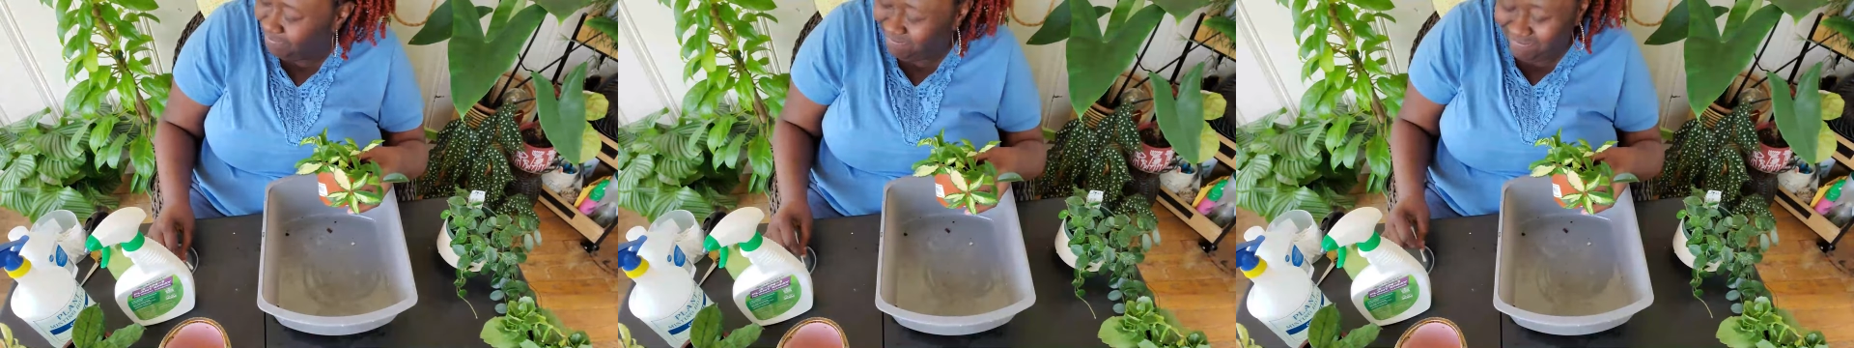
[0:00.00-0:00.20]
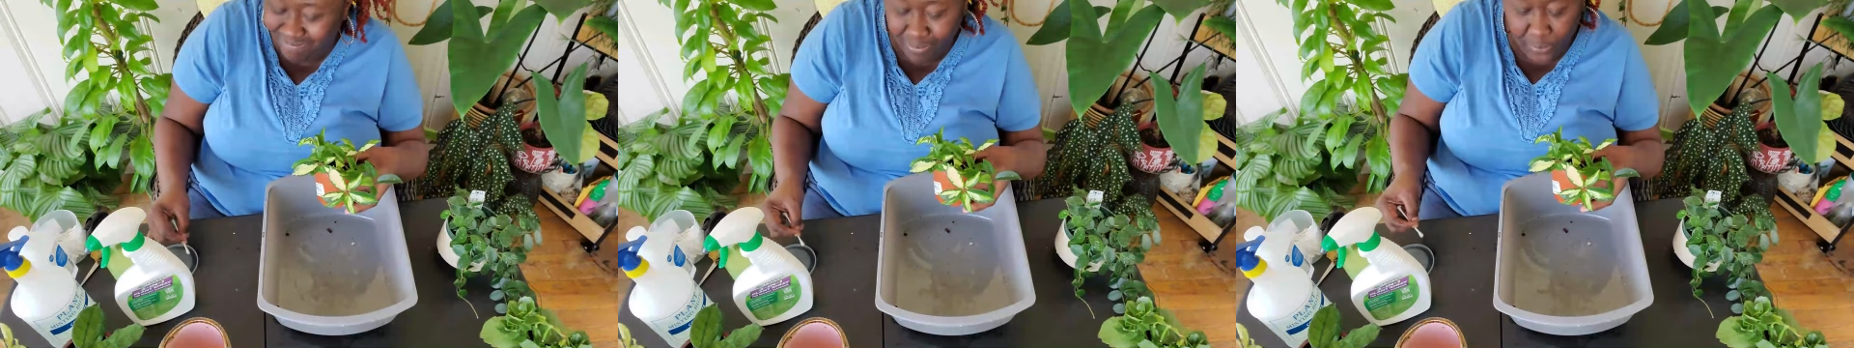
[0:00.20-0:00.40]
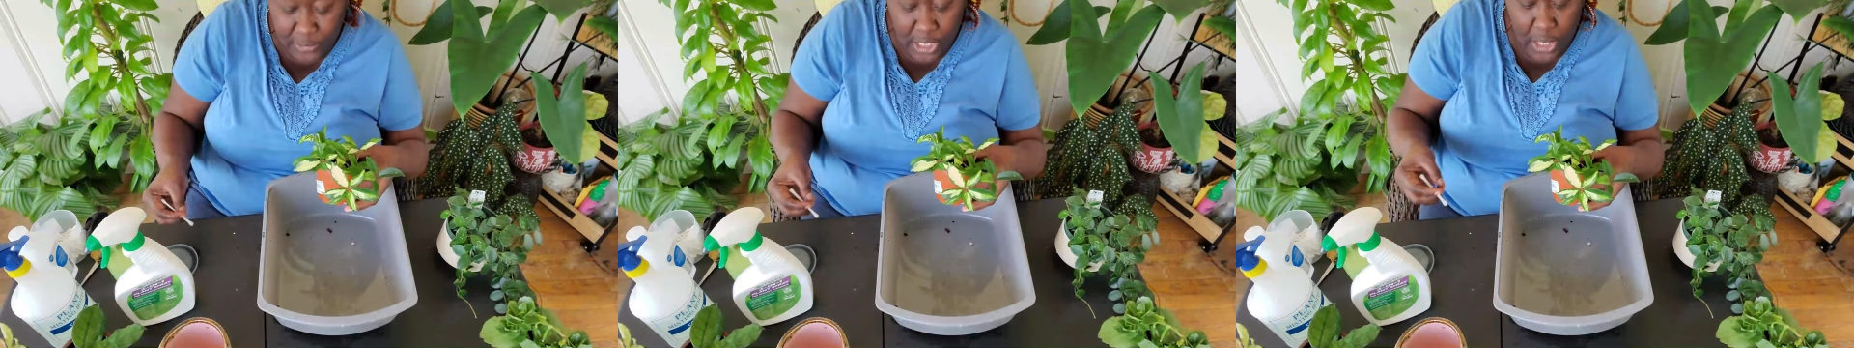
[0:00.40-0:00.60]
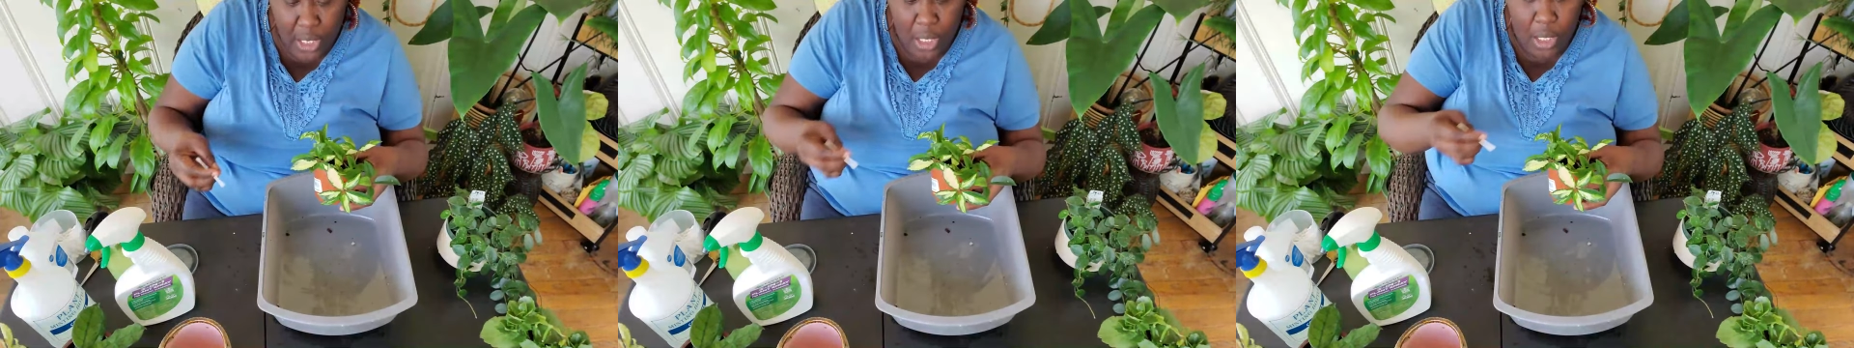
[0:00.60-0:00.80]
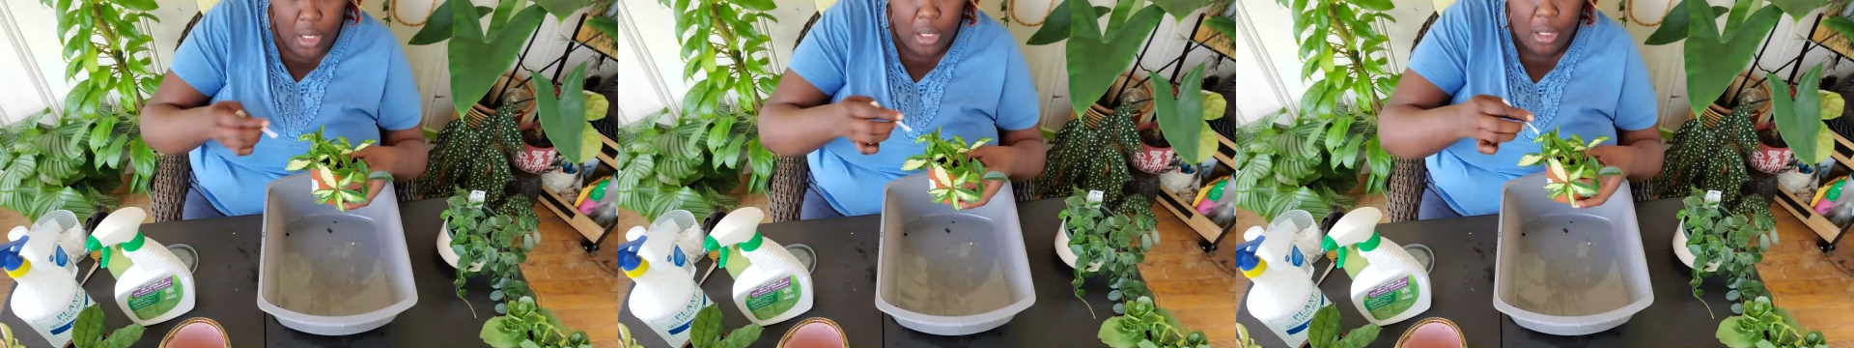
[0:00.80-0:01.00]

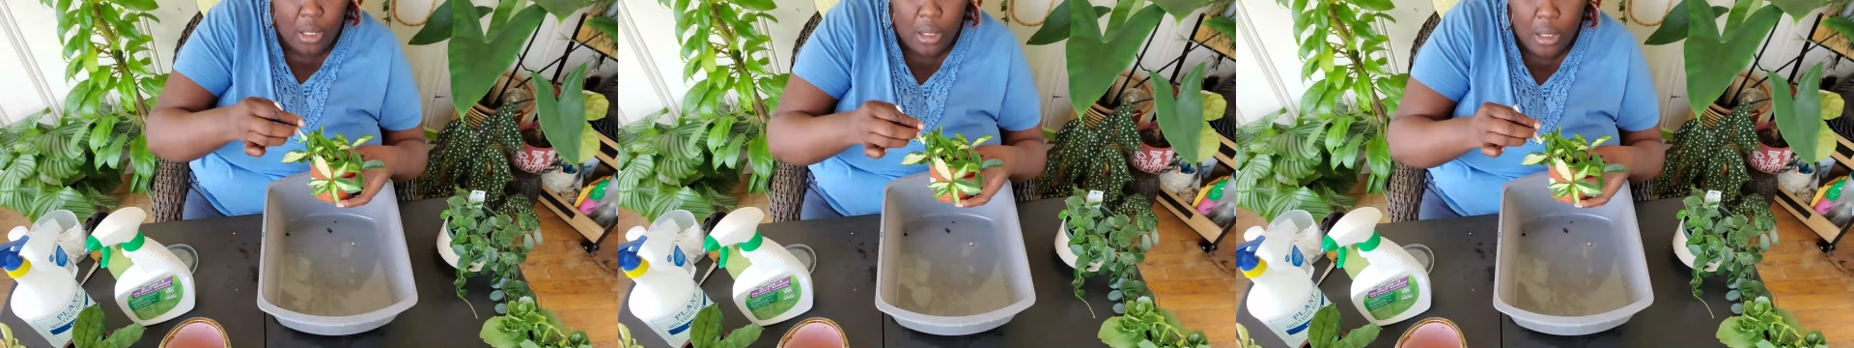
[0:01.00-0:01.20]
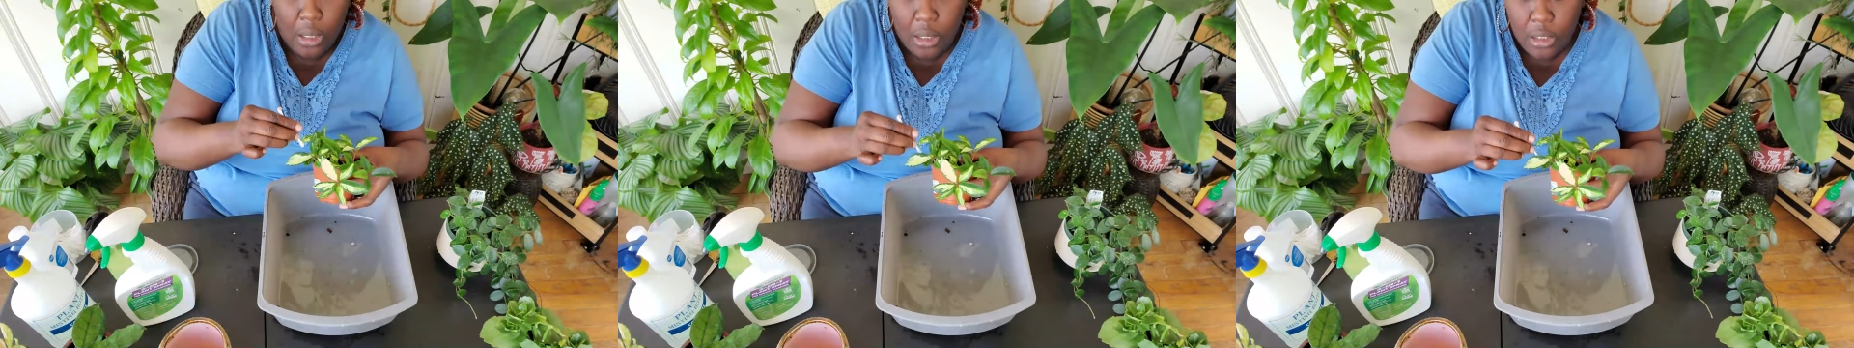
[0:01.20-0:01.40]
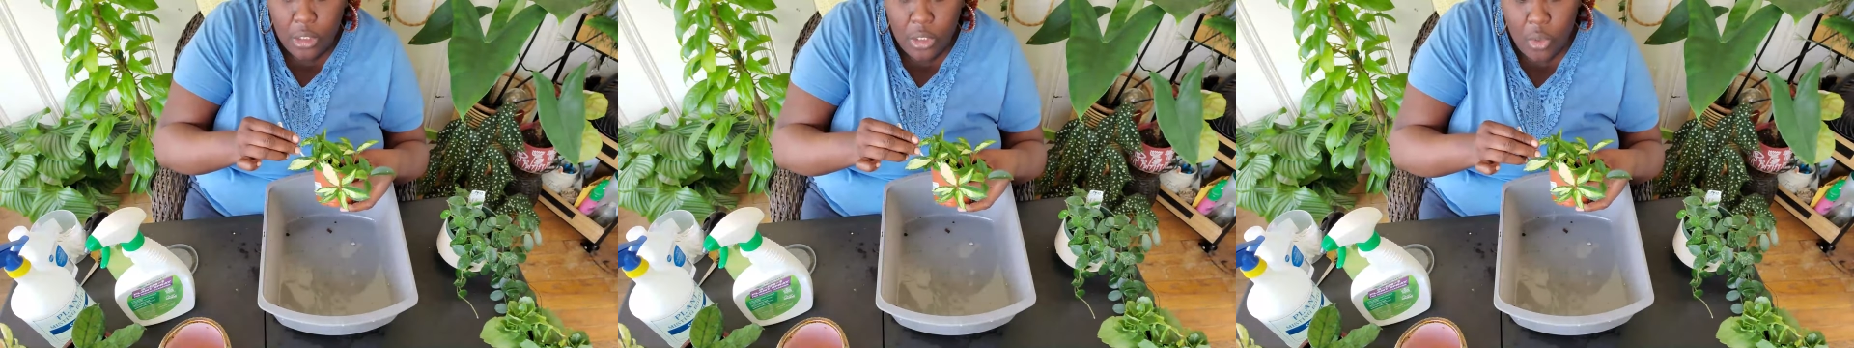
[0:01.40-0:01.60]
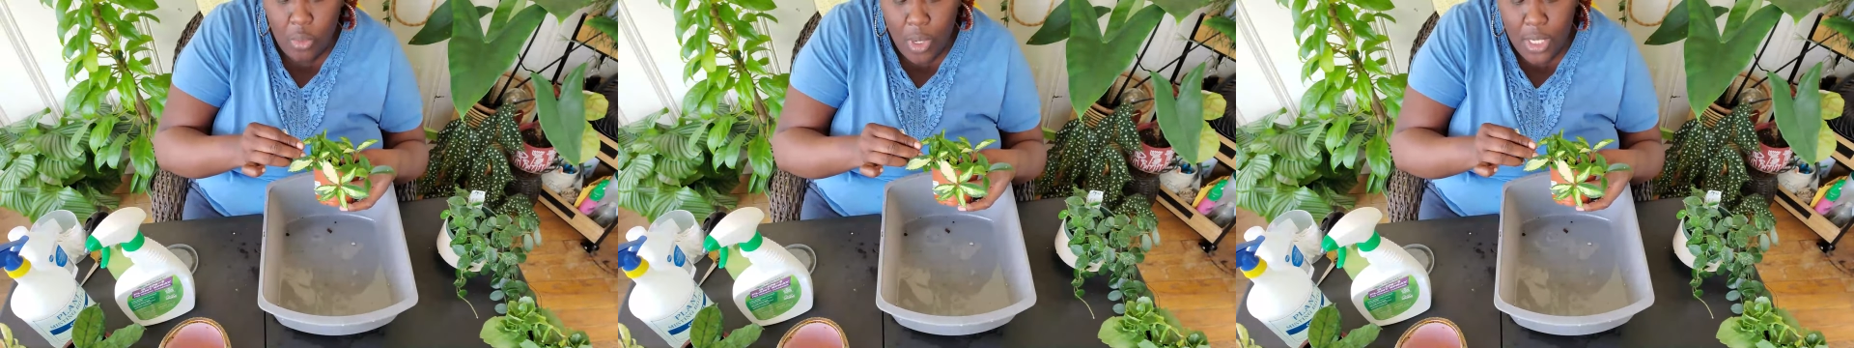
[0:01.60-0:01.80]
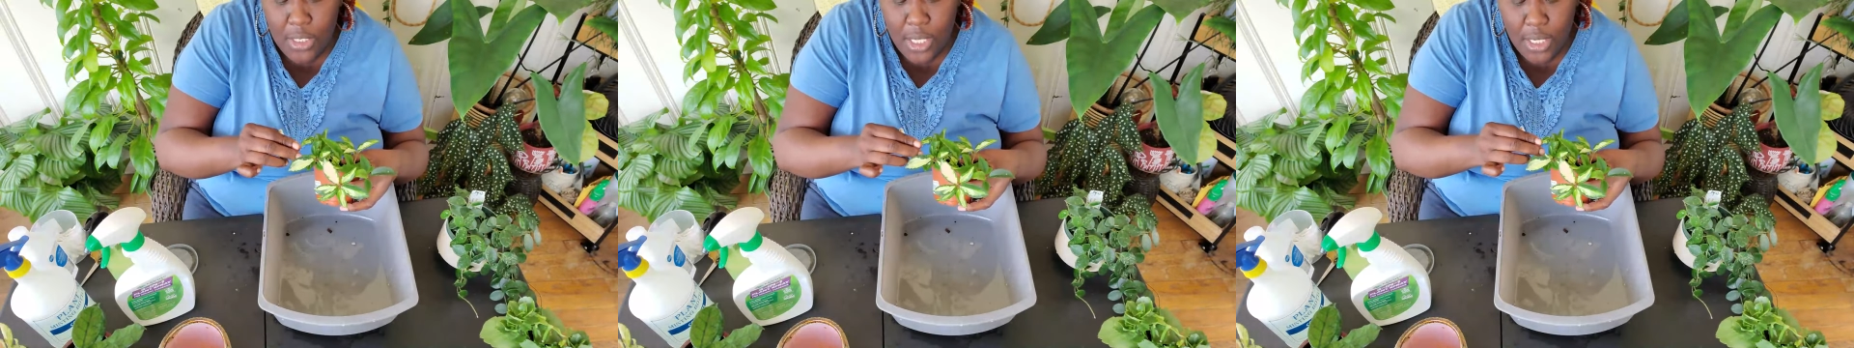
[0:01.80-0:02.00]
the
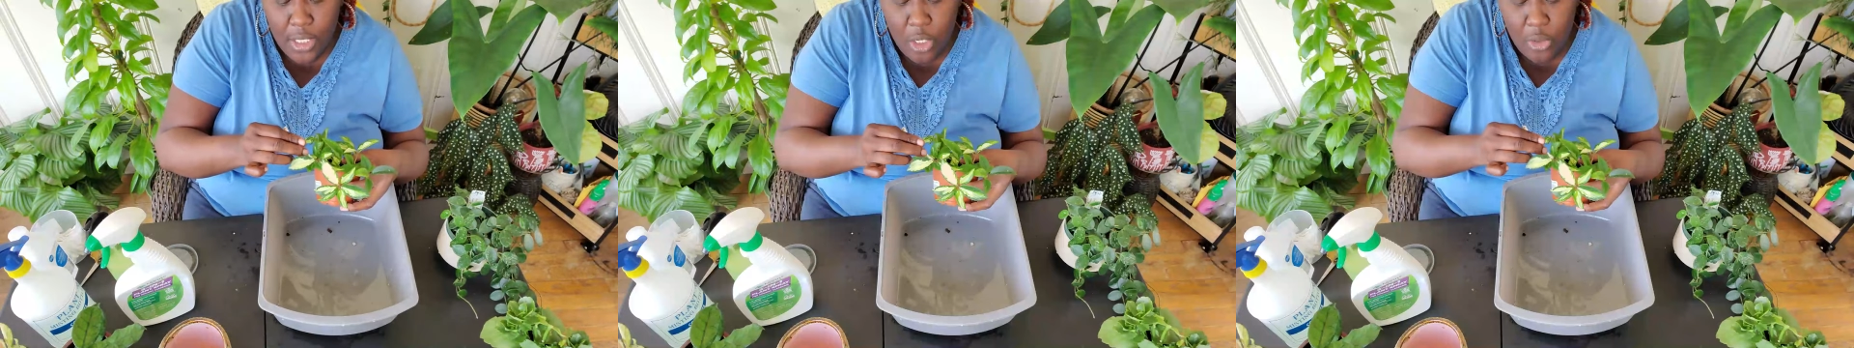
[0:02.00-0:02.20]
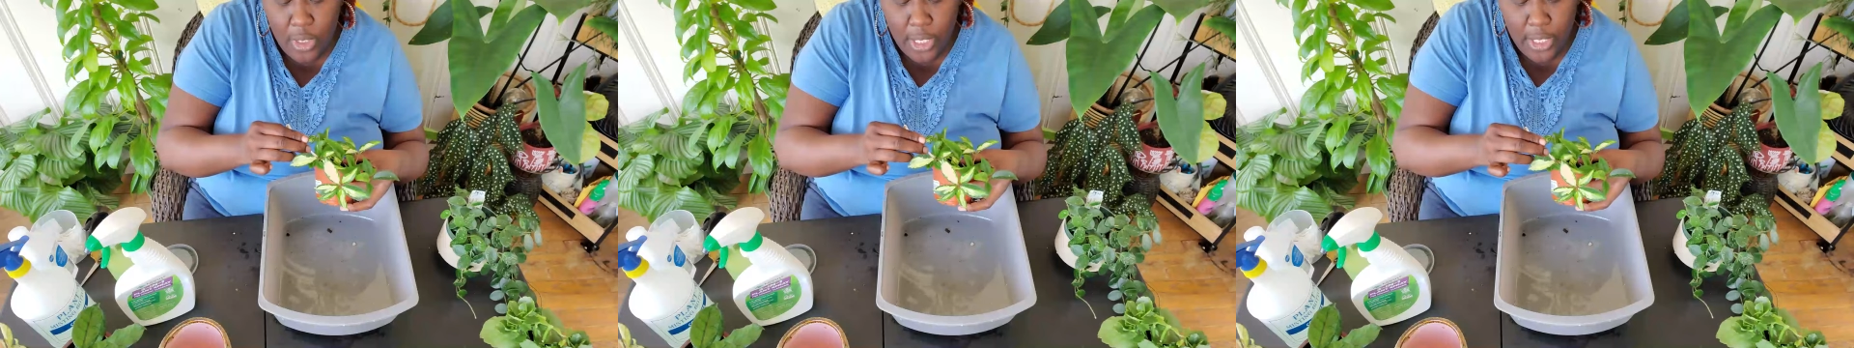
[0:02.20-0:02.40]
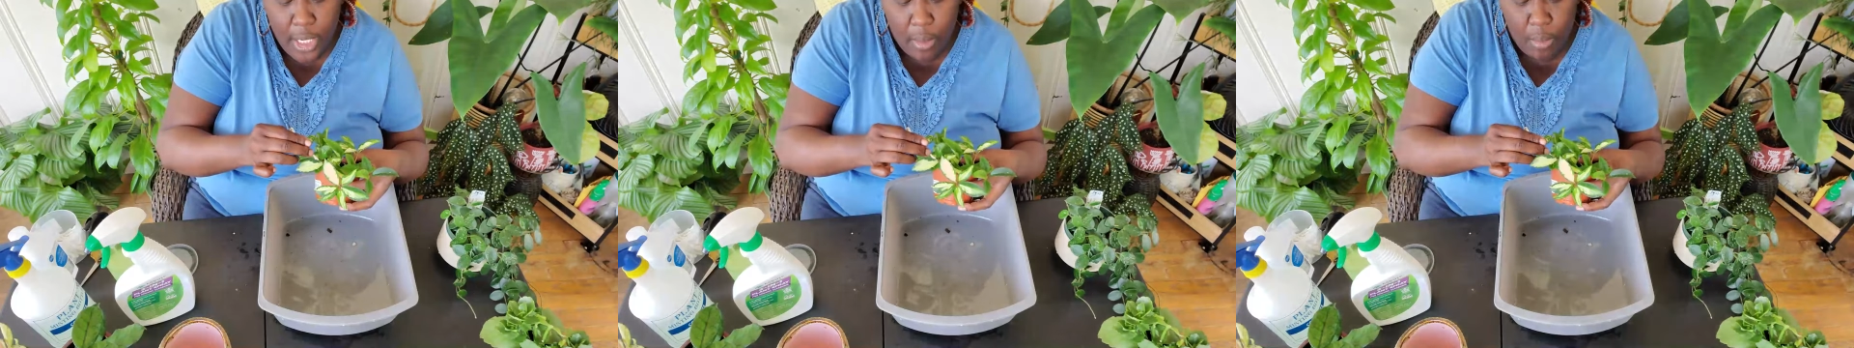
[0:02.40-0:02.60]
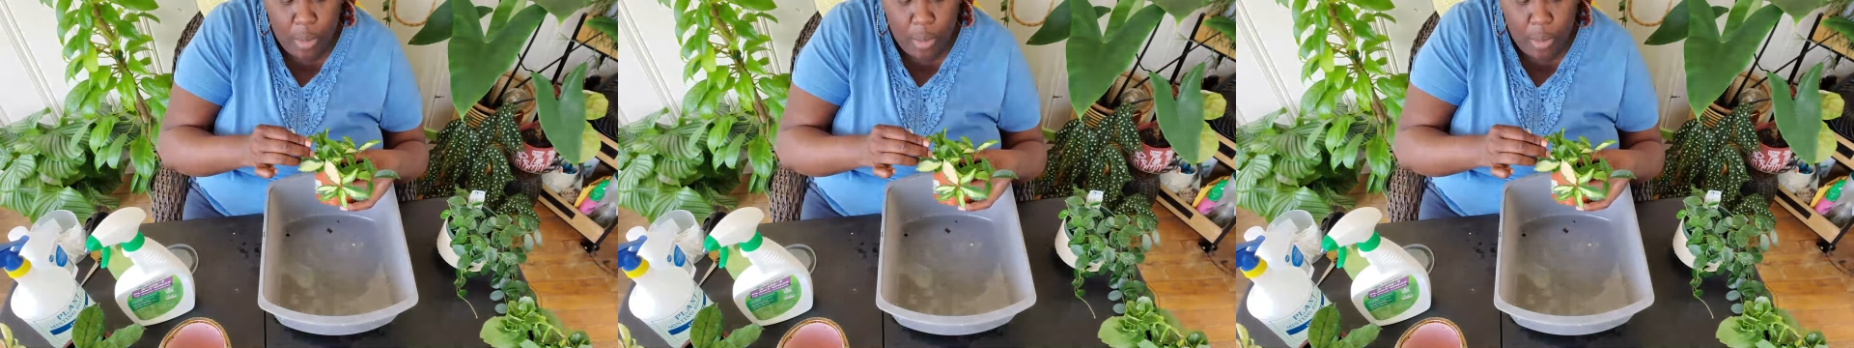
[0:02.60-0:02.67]
ones I know that can